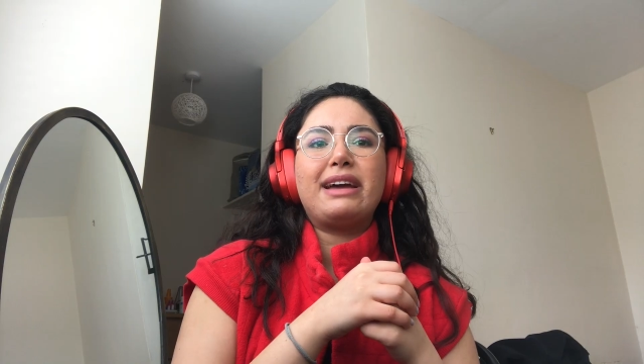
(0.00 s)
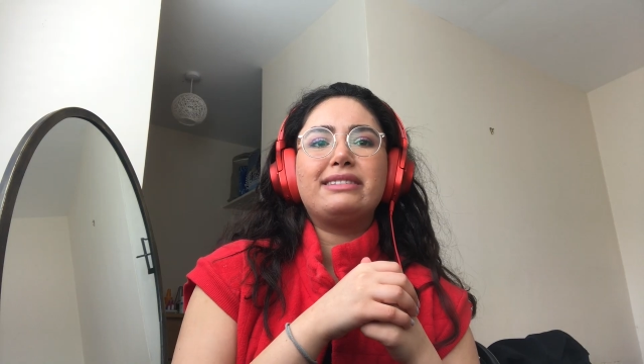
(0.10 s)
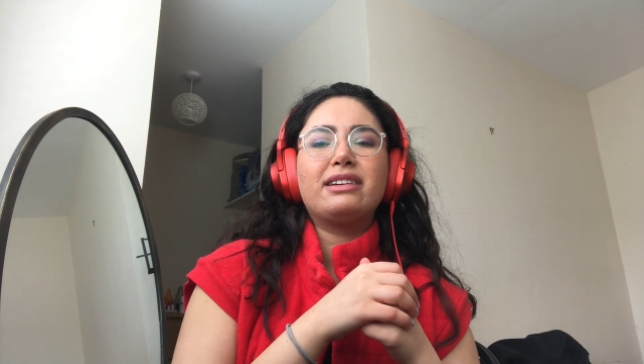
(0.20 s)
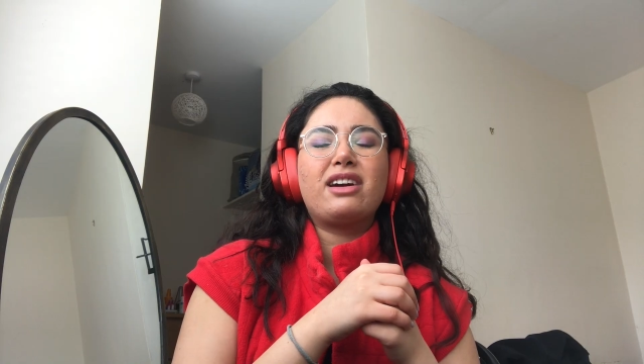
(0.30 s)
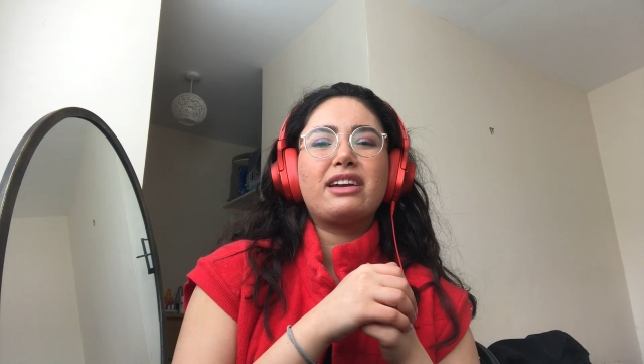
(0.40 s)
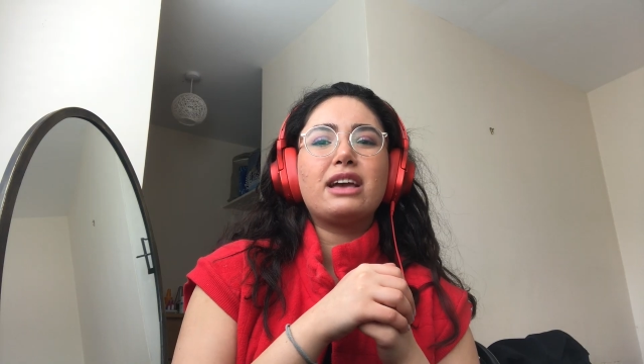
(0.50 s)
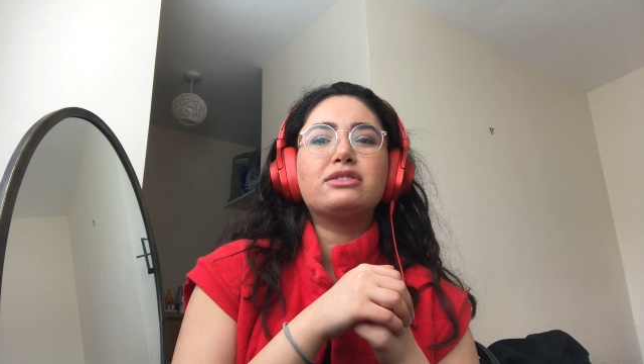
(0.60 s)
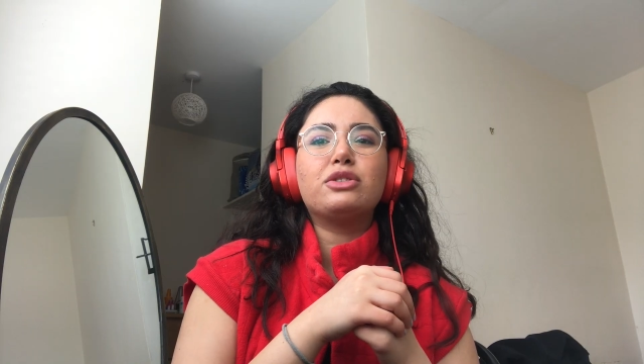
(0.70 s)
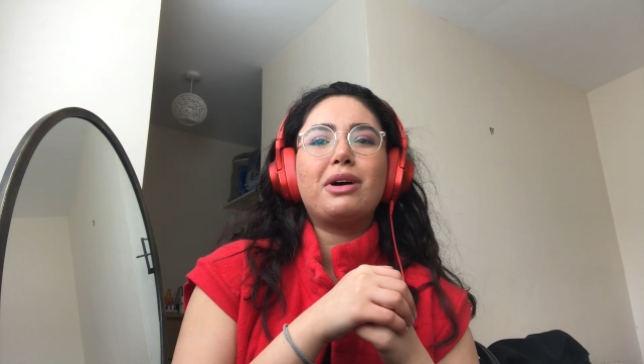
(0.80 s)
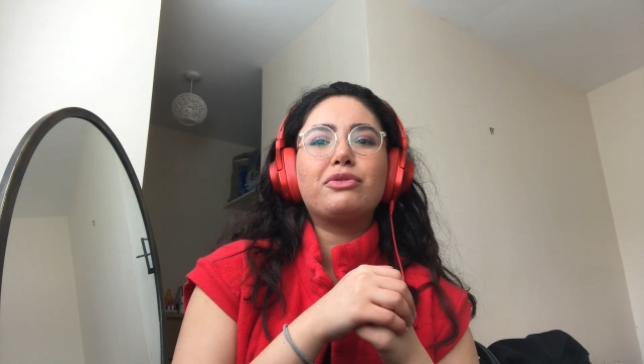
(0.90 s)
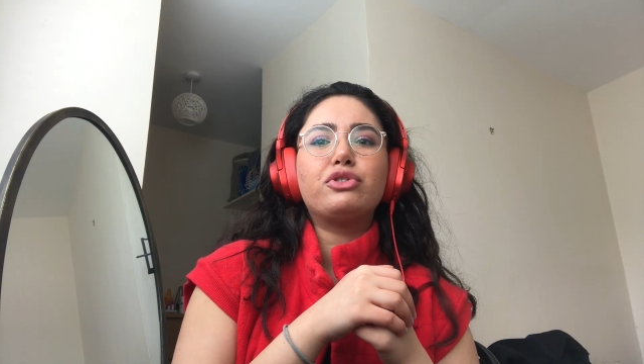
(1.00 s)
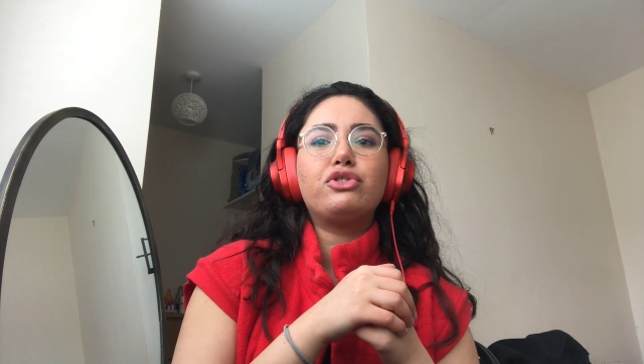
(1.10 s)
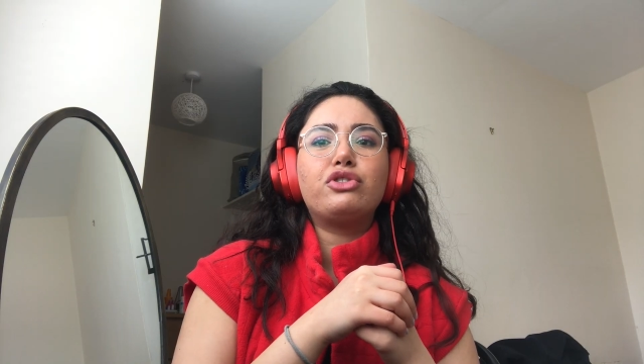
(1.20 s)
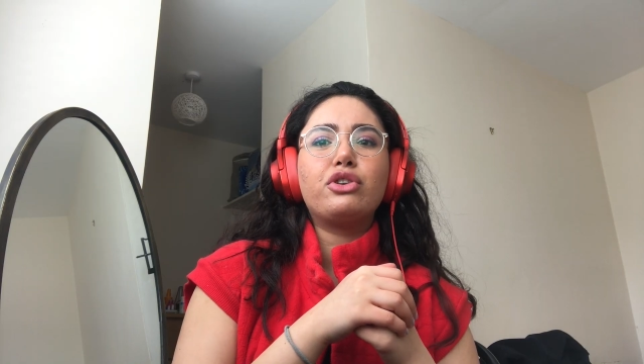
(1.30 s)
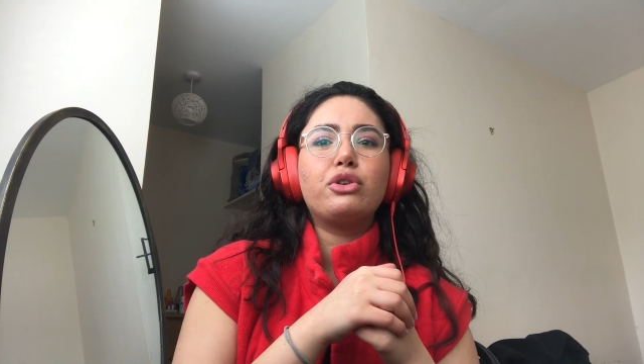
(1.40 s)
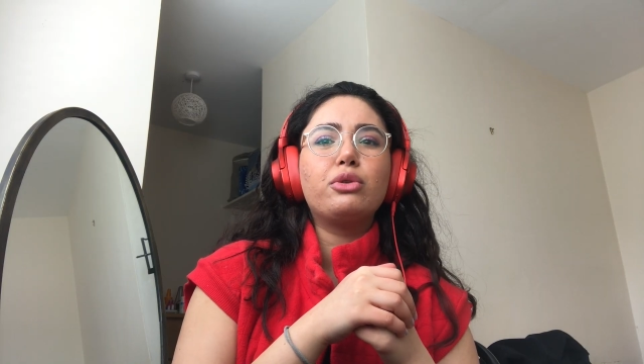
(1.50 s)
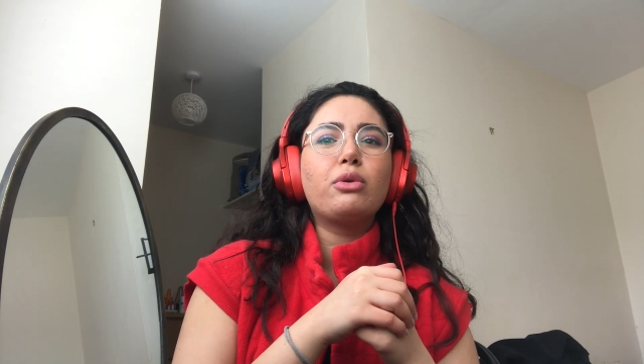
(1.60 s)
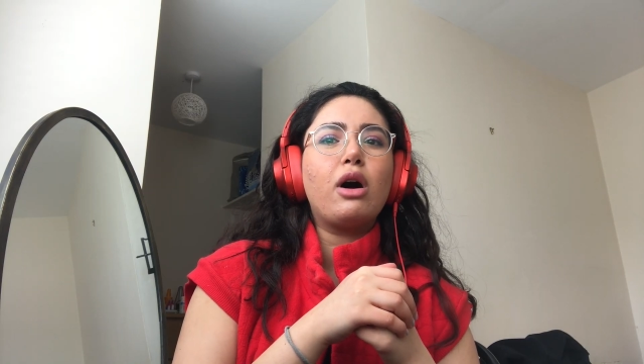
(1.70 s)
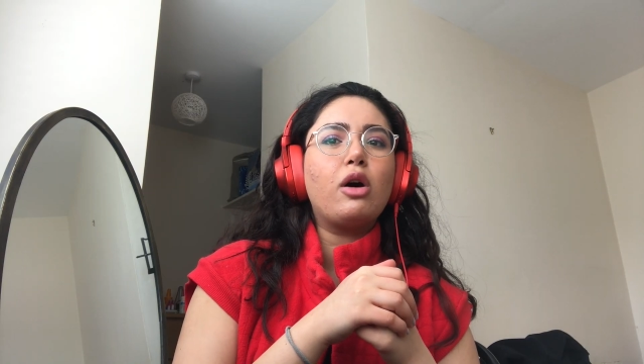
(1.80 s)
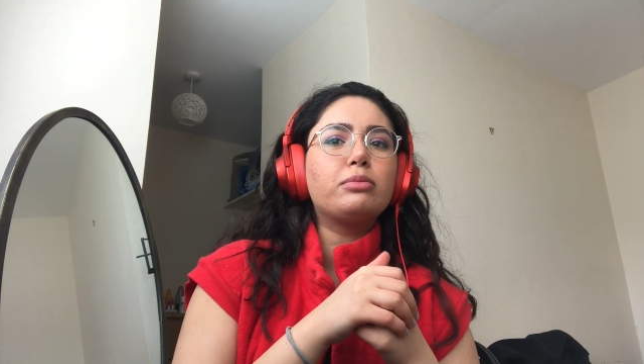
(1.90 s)
Bedding, I guess you have
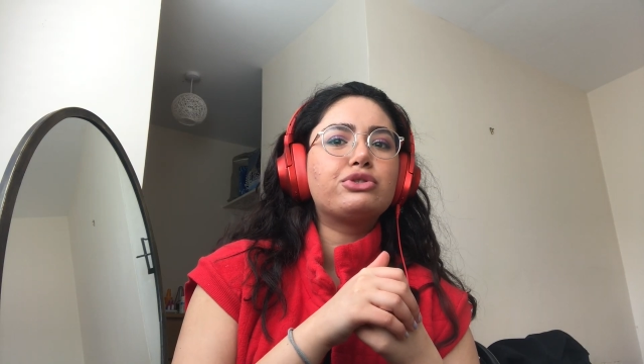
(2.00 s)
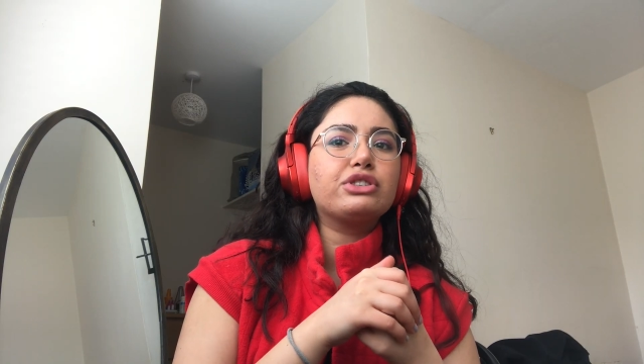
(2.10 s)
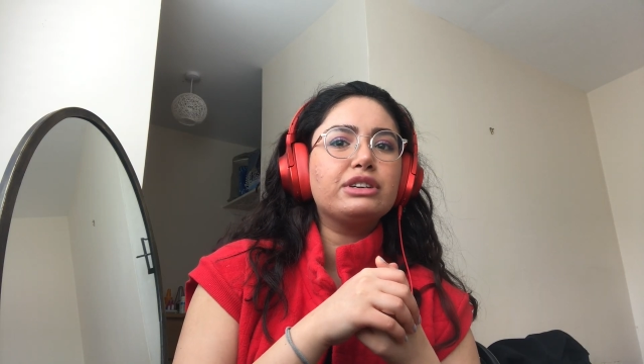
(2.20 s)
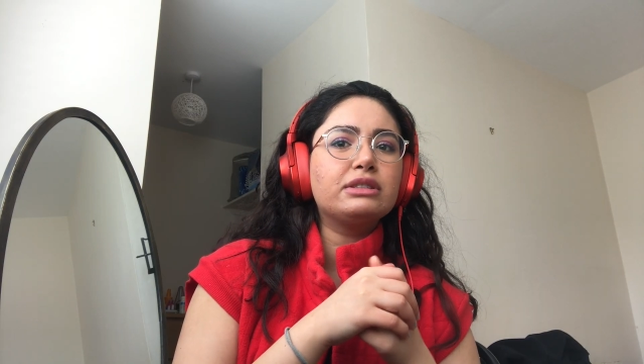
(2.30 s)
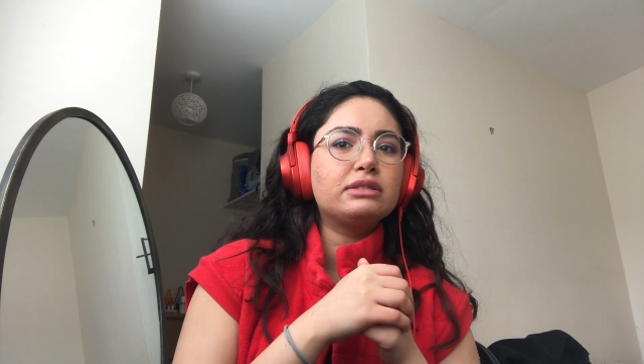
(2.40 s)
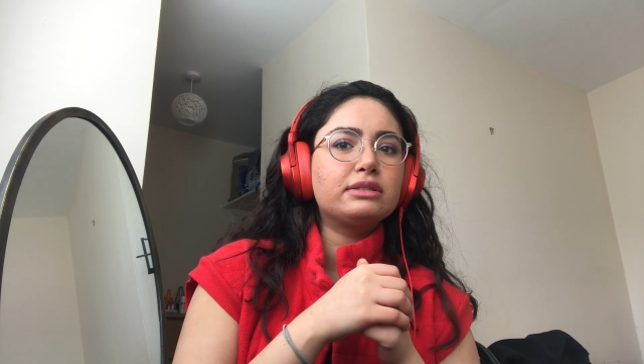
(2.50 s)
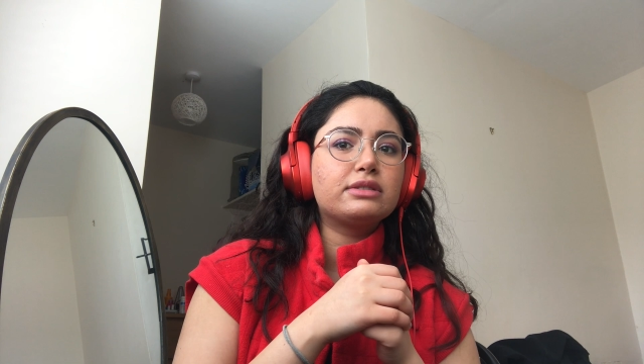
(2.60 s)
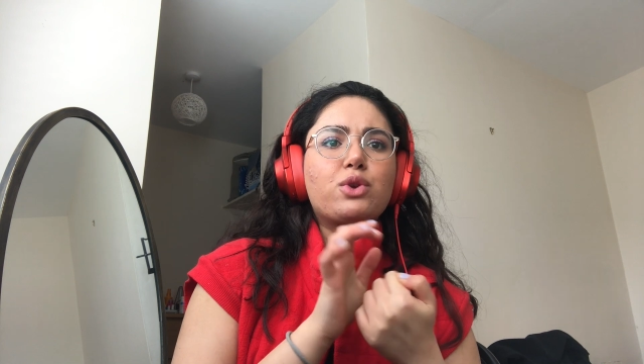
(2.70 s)
2 options.